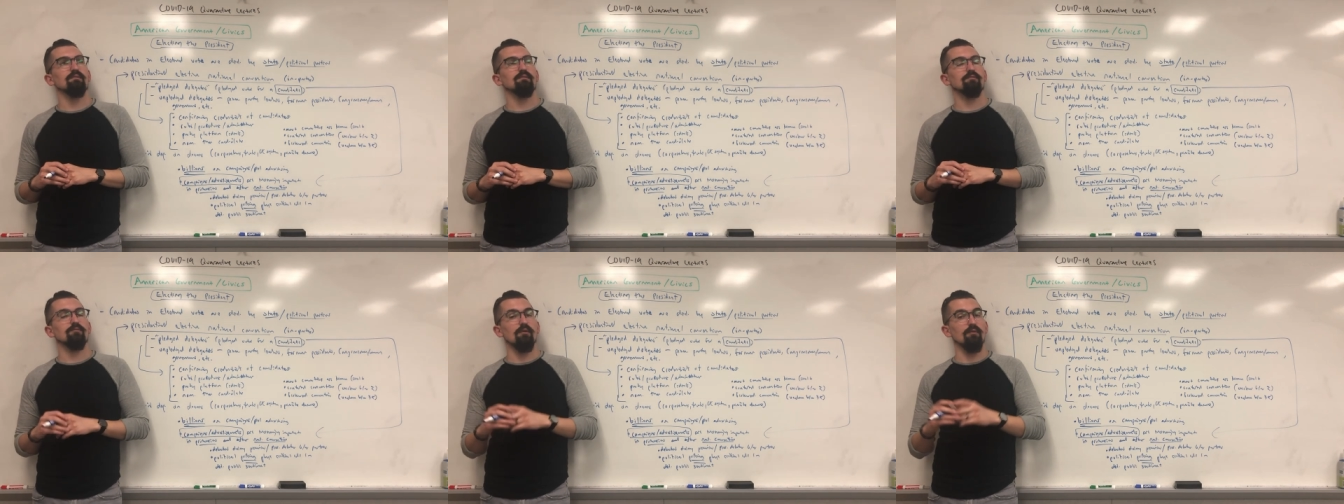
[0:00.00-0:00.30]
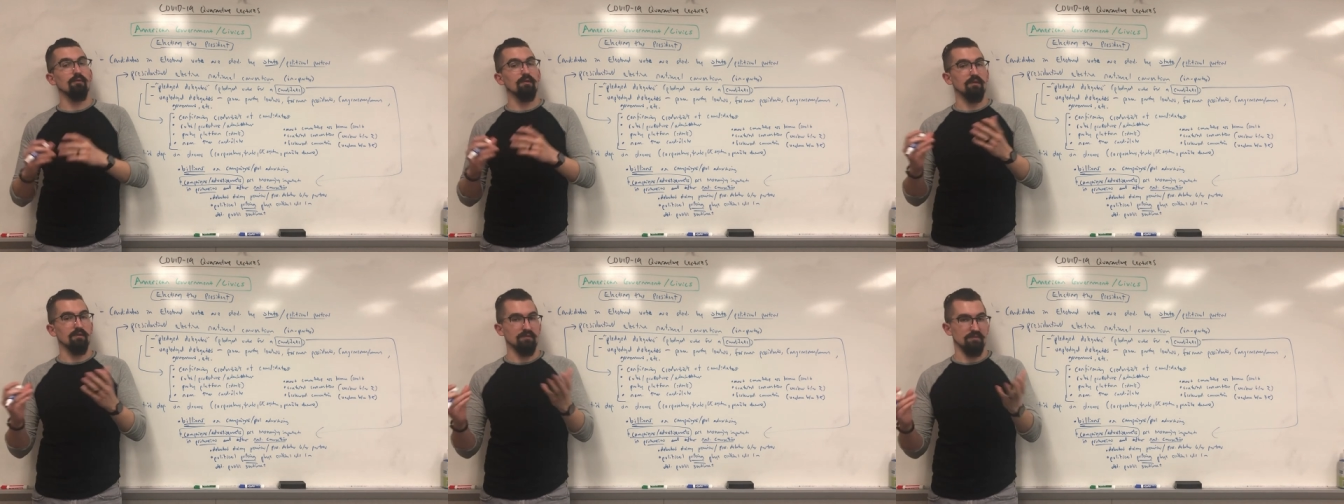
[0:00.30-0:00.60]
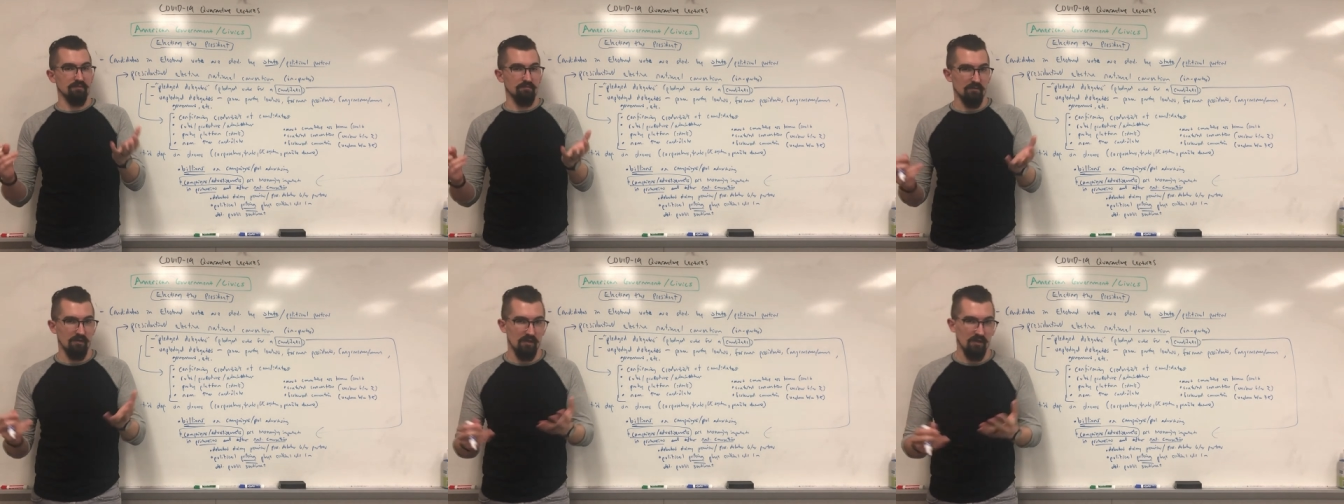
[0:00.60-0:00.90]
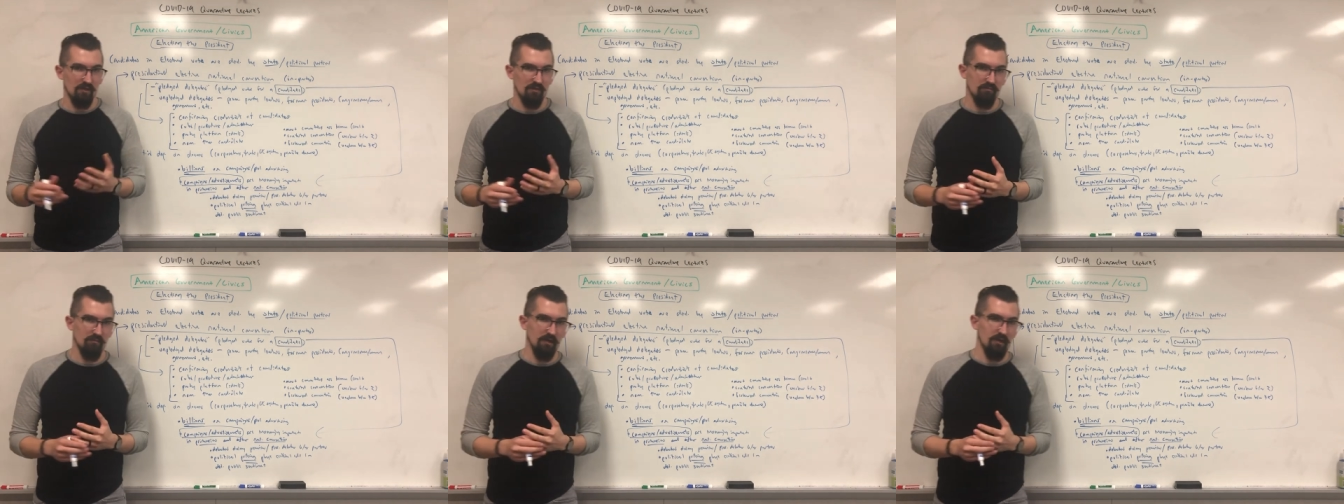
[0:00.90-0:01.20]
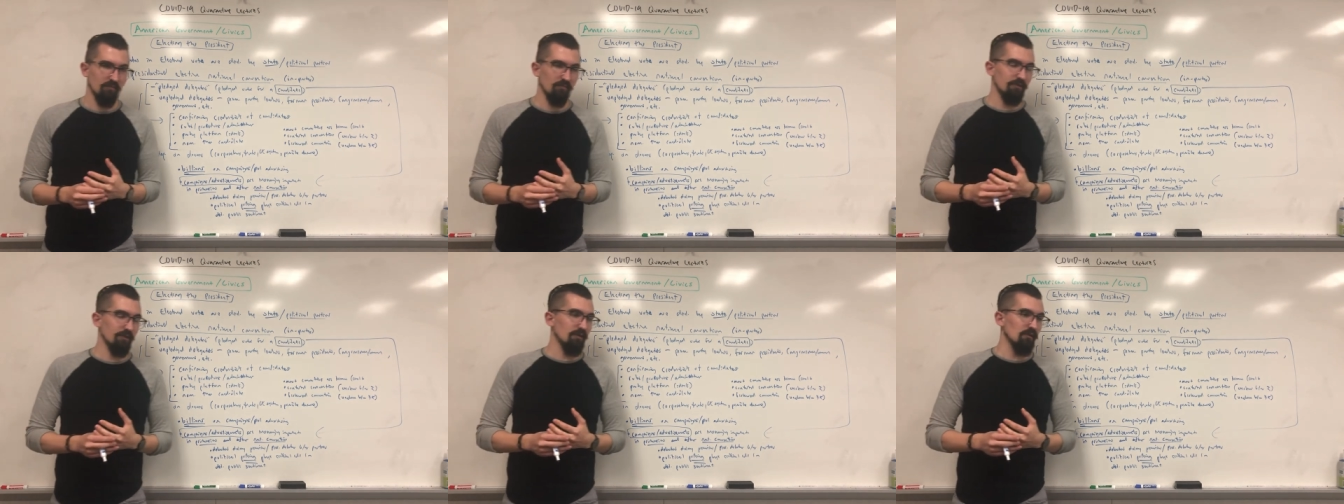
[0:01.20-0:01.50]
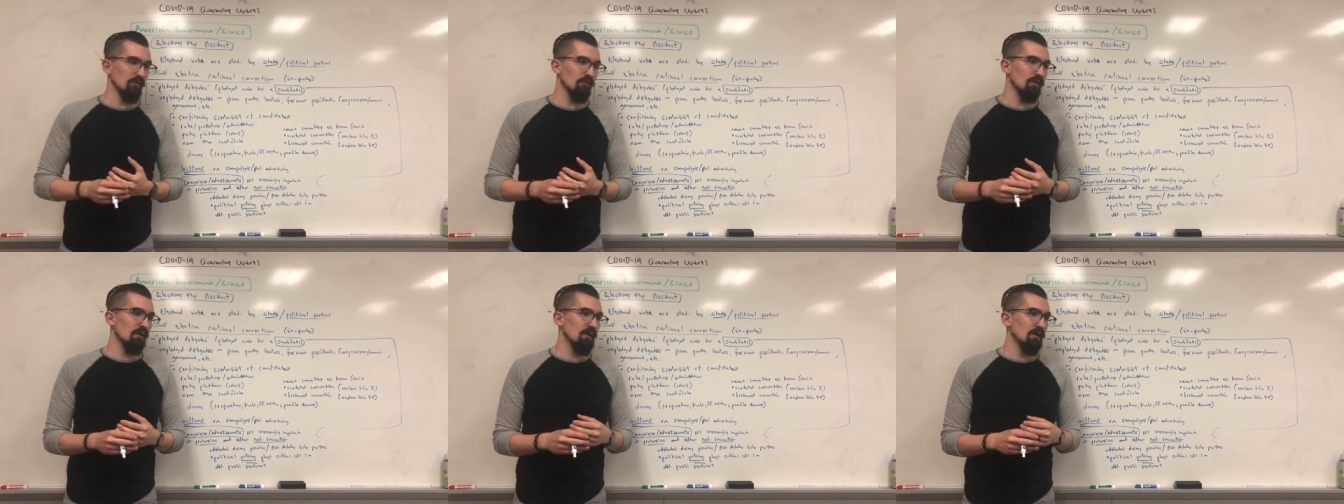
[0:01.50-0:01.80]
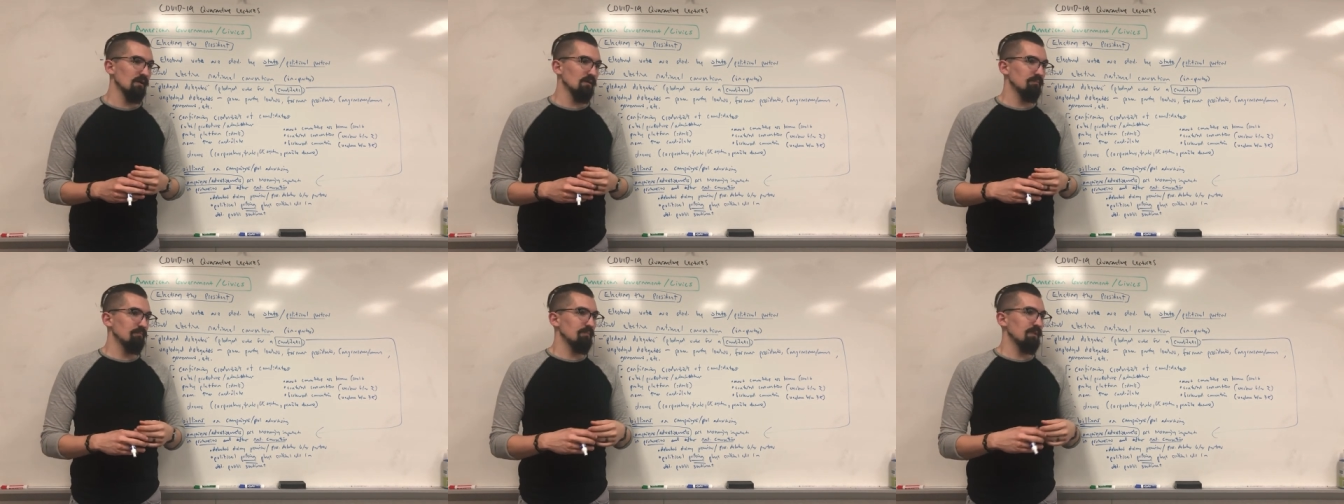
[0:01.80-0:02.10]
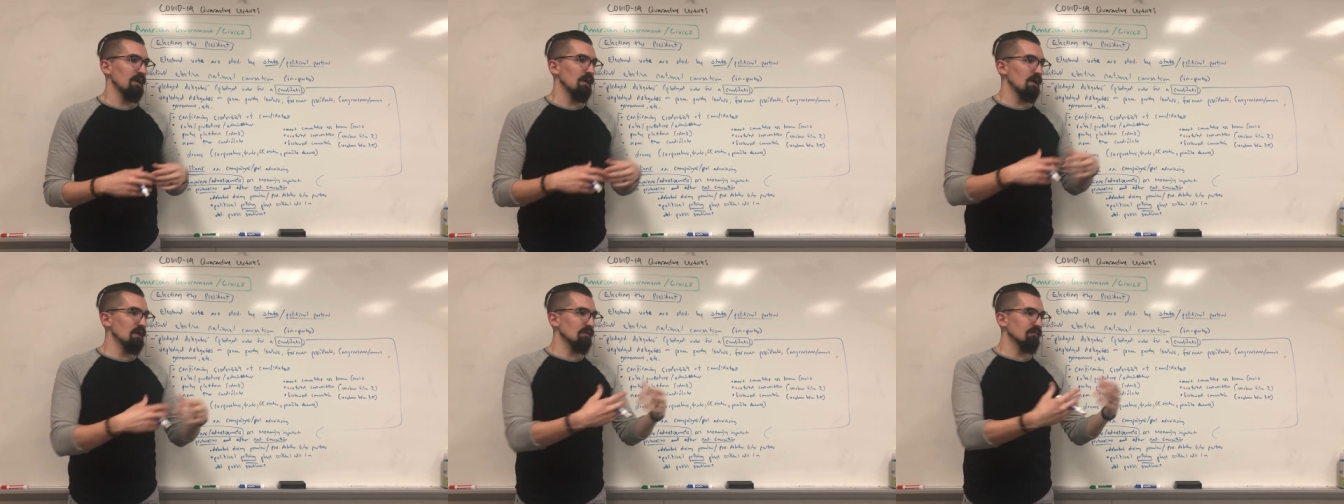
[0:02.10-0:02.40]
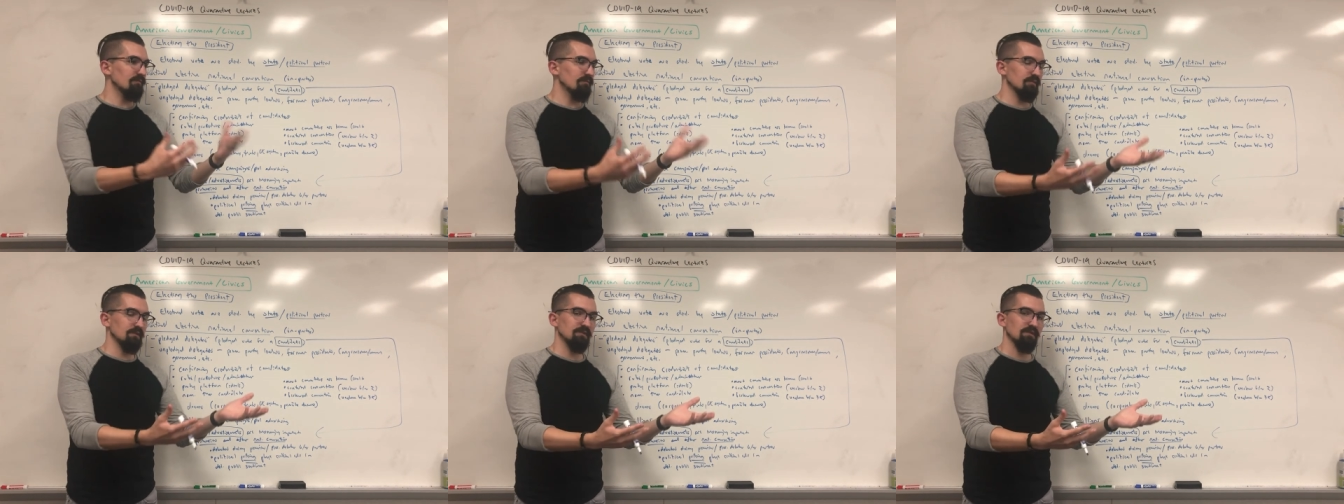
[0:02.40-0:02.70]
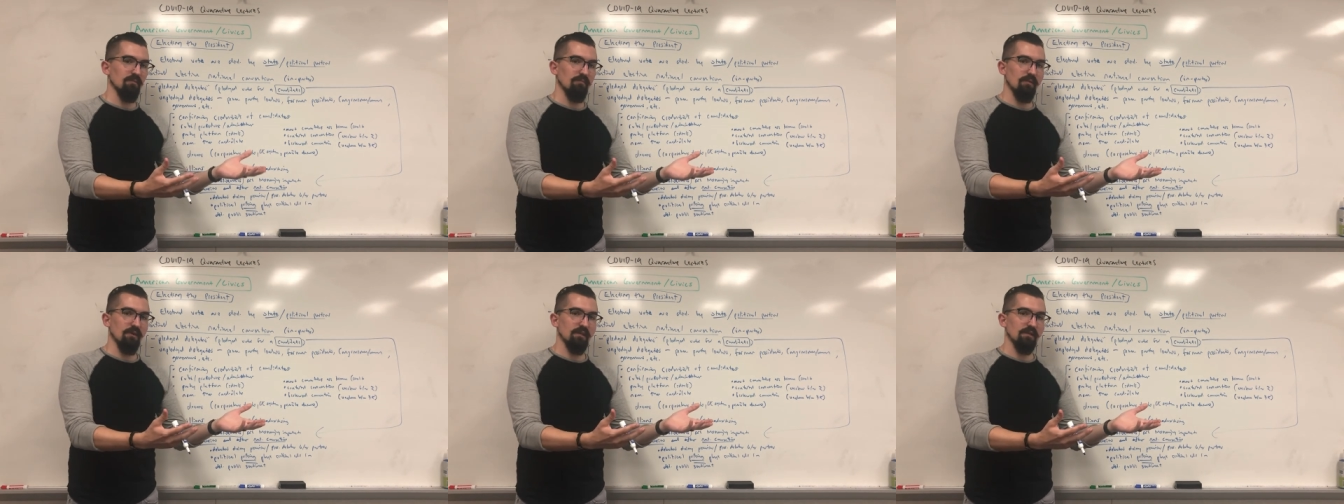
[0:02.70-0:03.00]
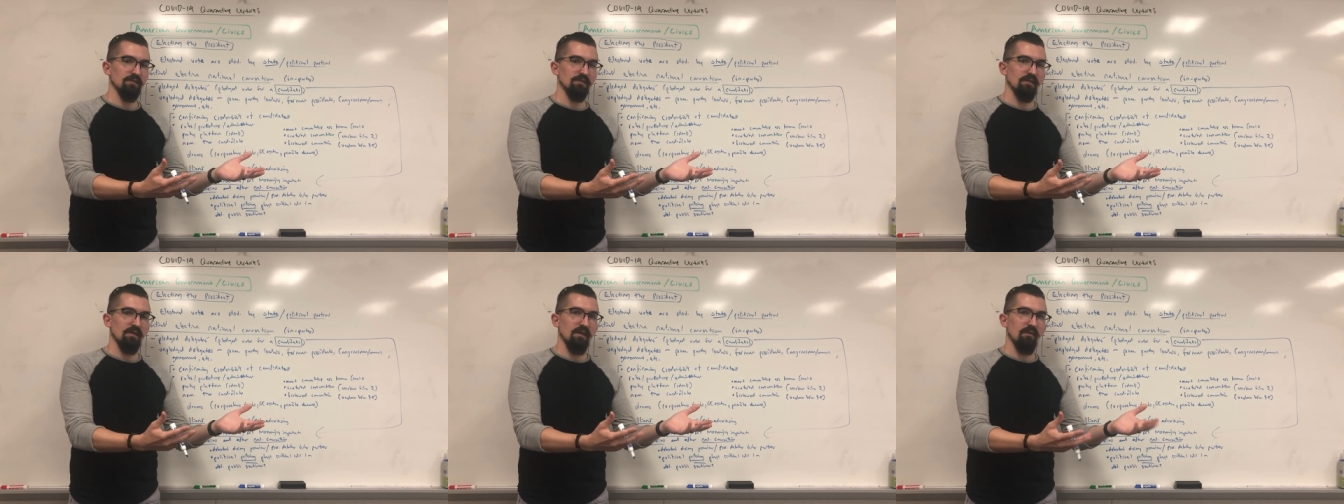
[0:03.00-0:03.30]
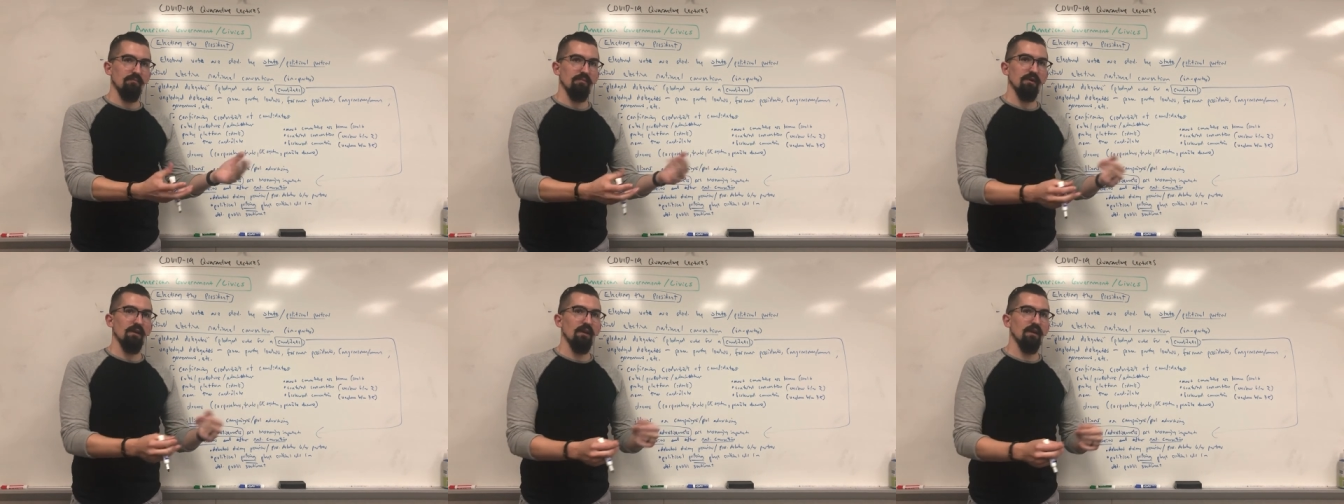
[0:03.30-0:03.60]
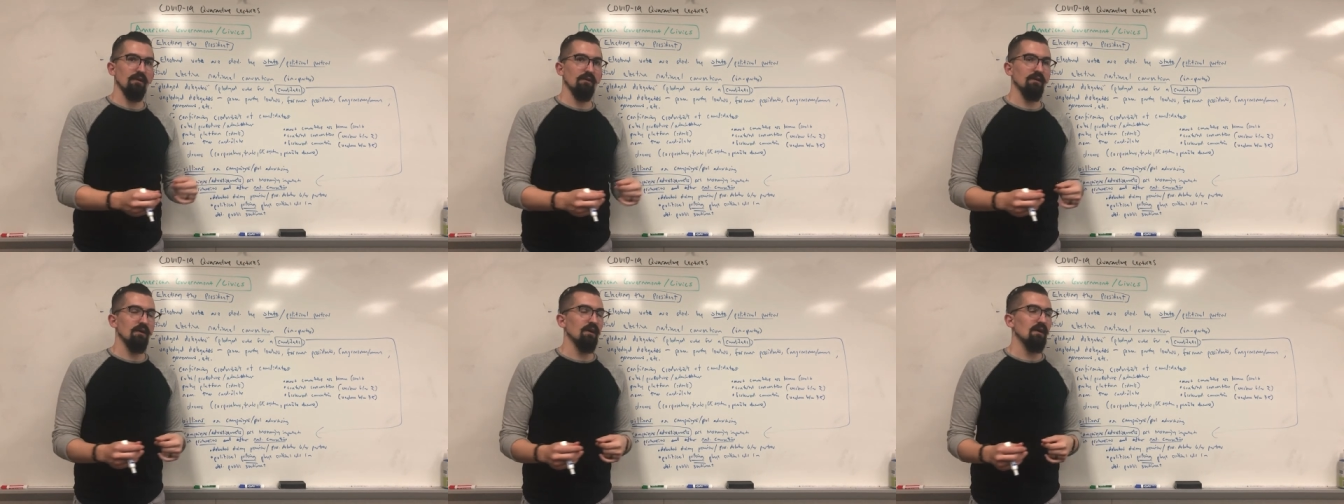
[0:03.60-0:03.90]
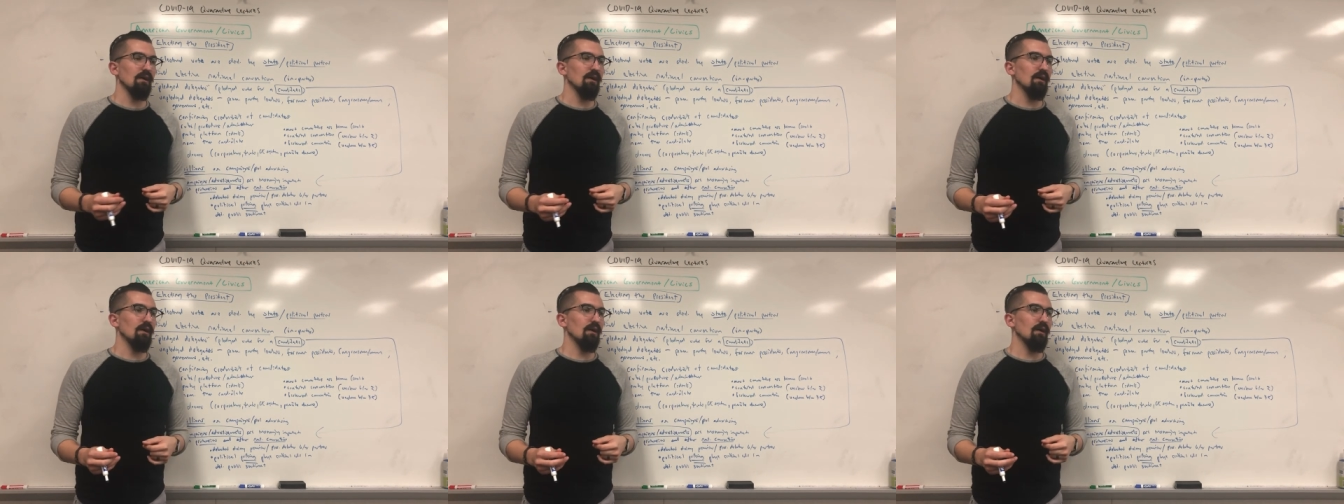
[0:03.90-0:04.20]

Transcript: cronyism, right? Where you're paying for somebody's campaign